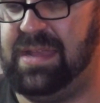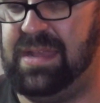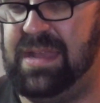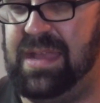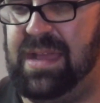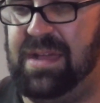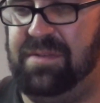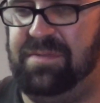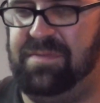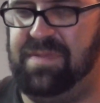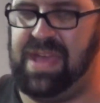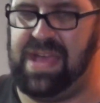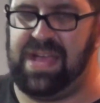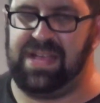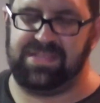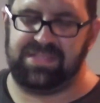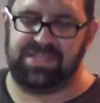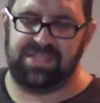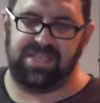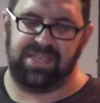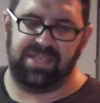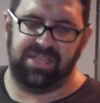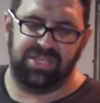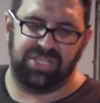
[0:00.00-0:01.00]
and how fast
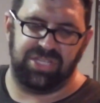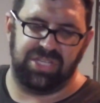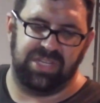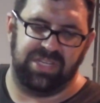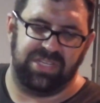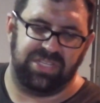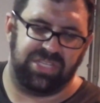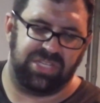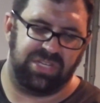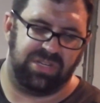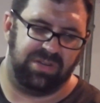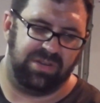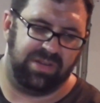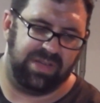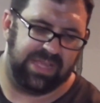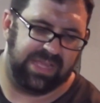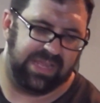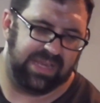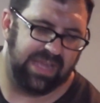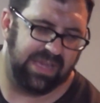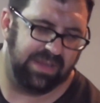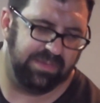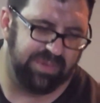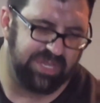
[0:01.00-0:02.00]
the engine is turning
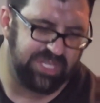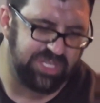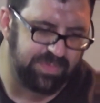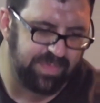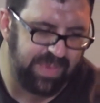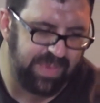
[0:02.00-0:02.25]
and how much